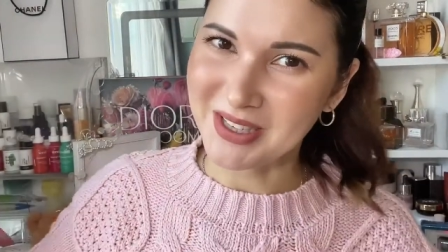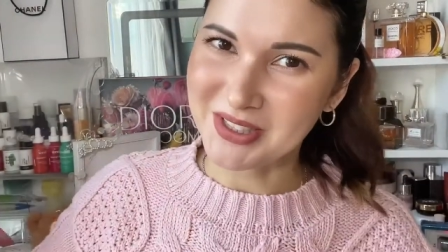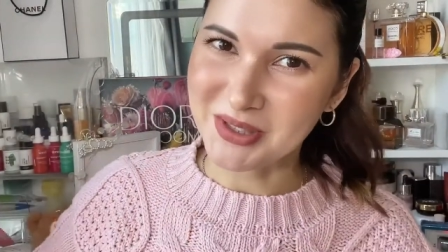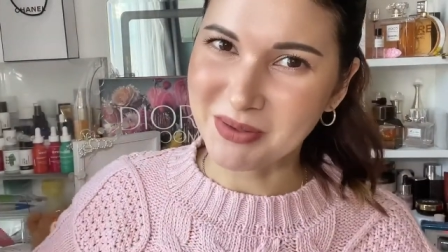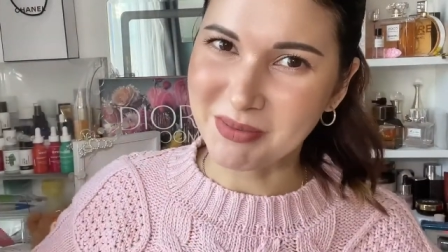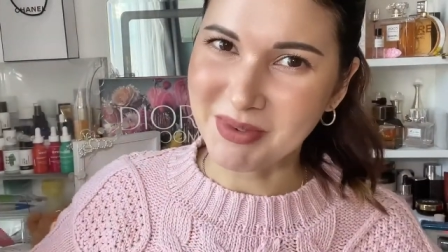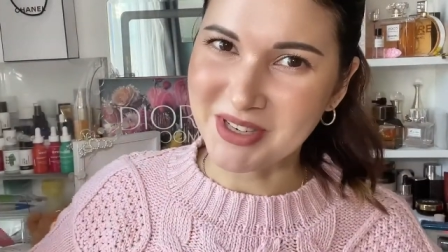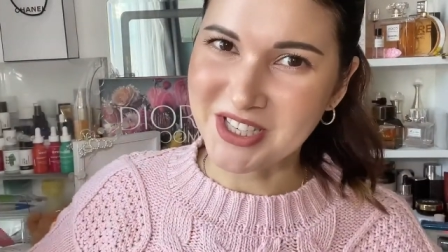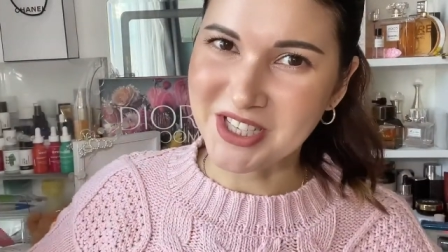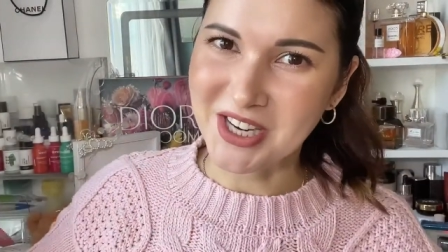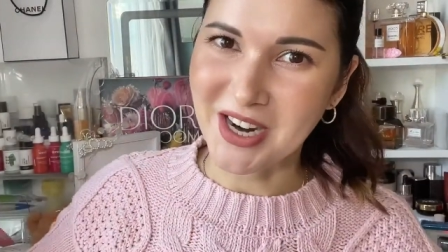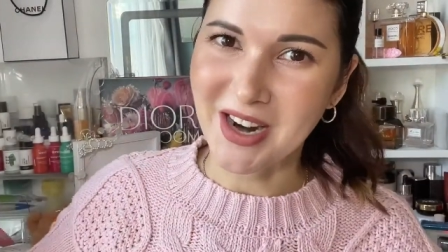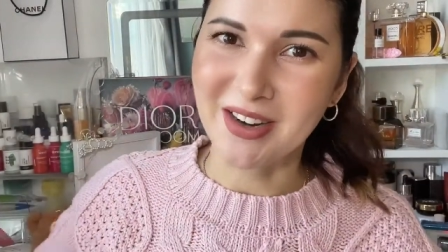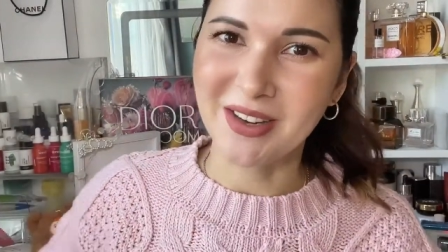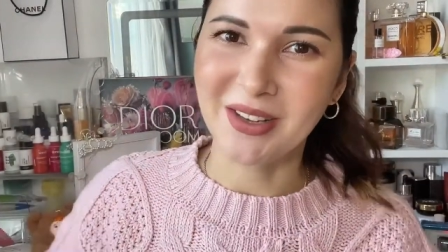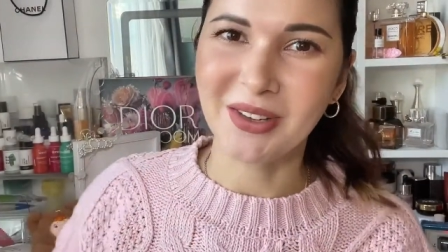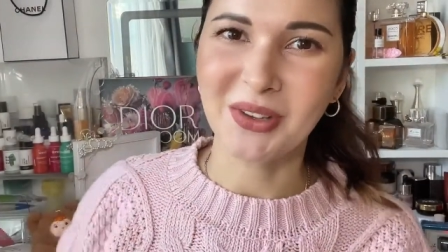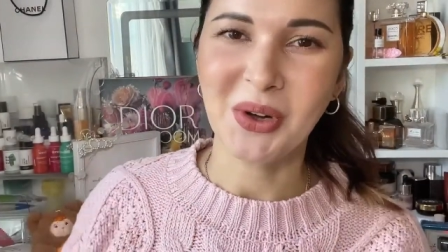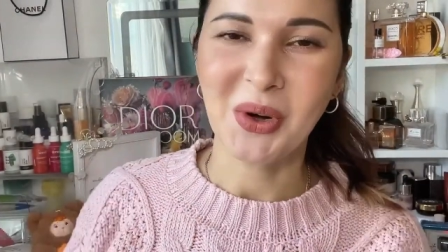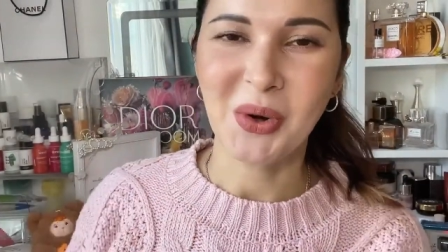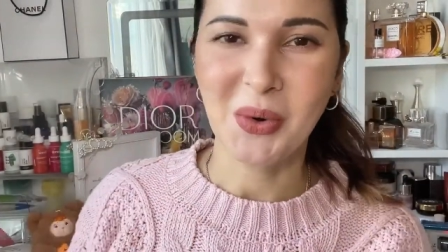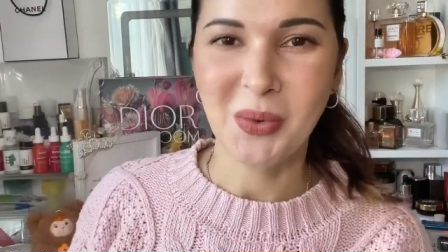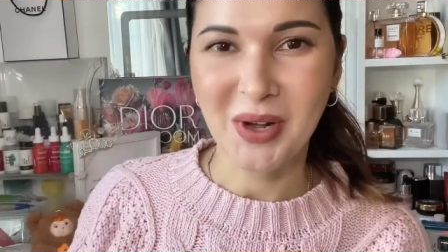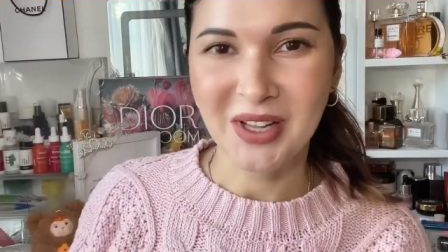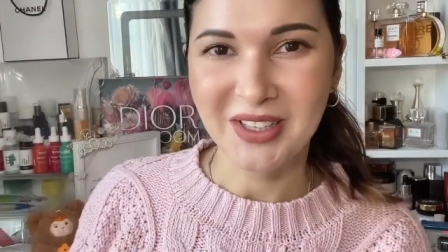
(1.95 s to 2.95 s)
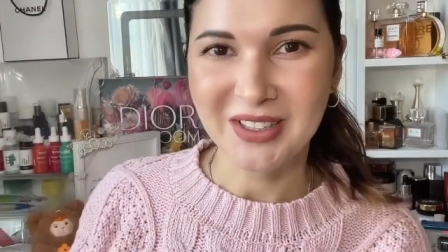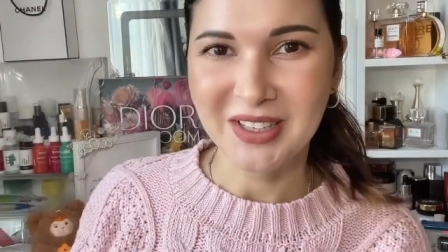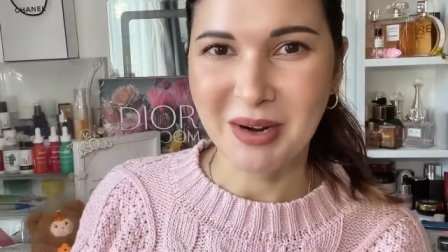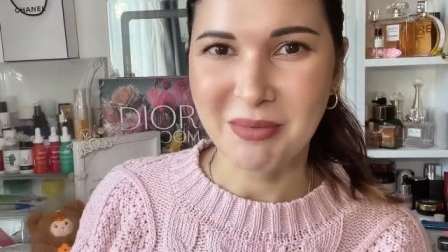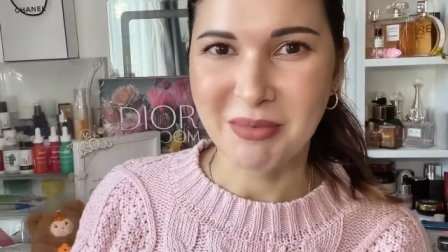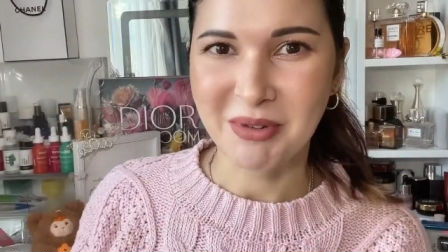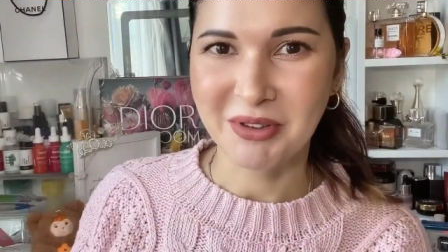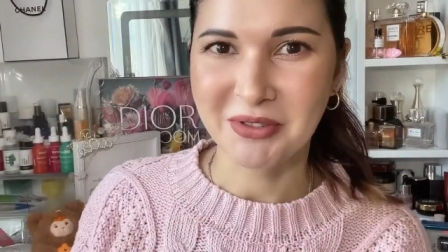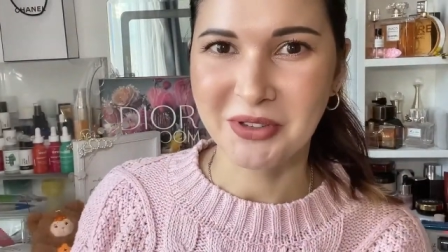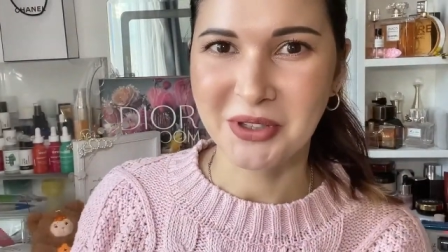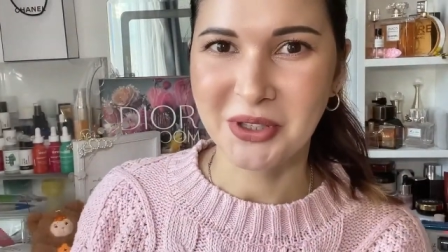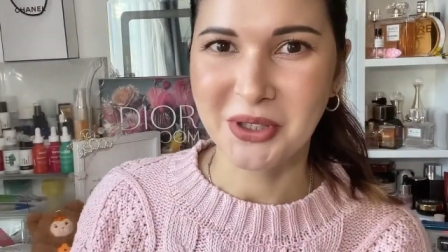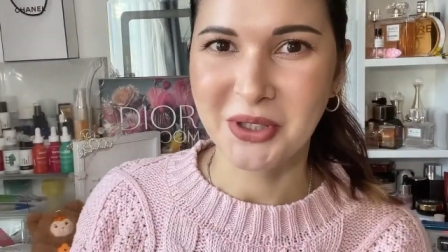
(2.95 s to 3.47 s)
to my channel, or welcome
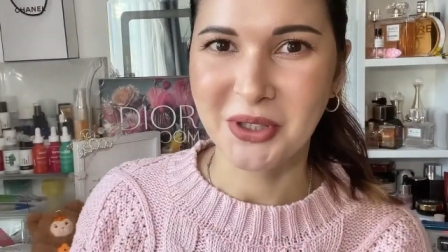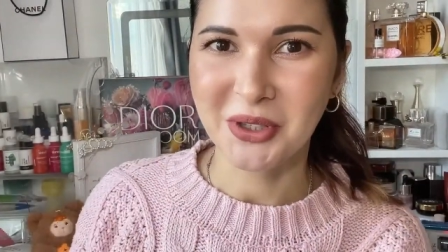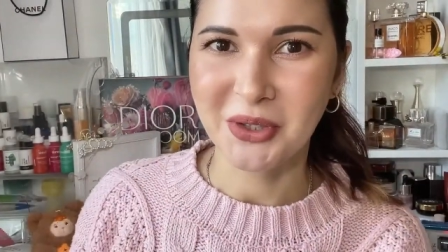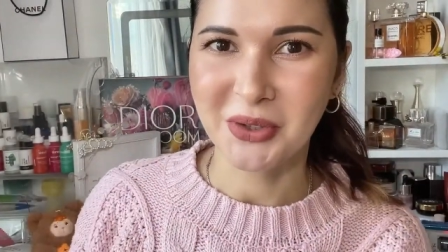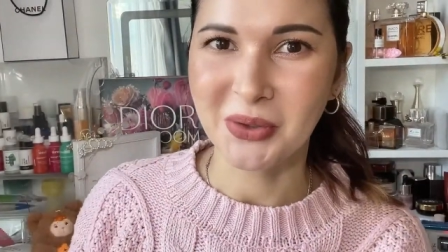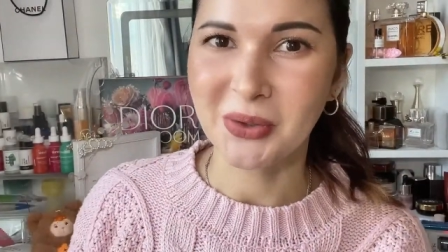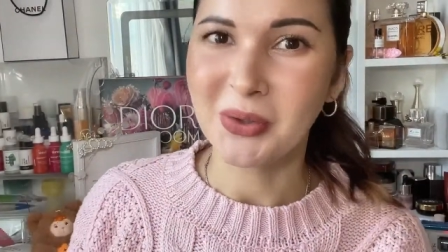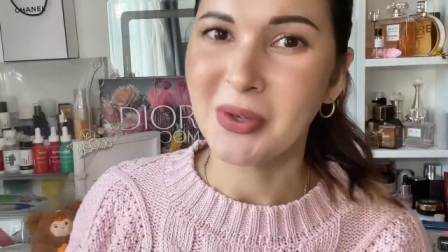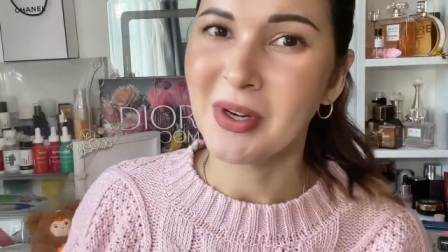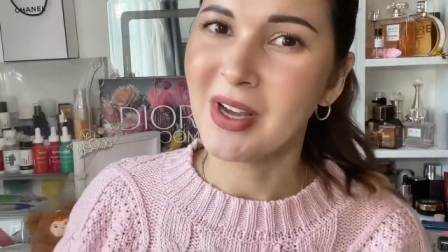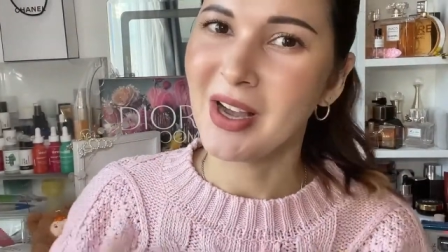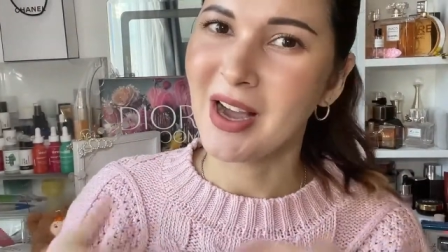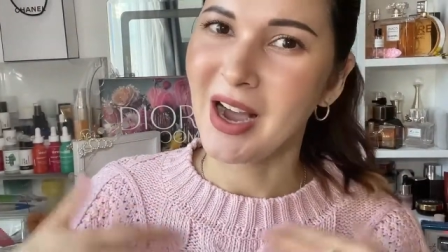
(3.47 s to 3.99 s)
if you're new.